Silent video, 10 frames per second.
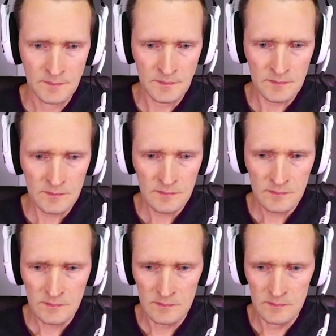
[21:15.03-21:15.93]

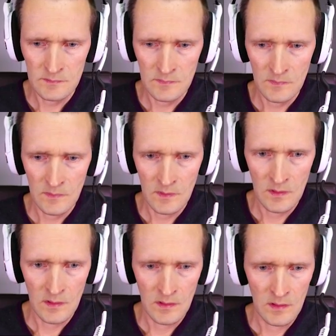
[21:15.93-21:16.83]

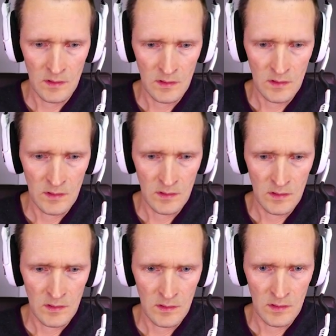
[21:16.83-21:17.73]

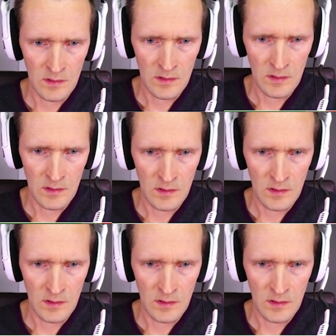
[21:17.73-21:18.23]
(silence)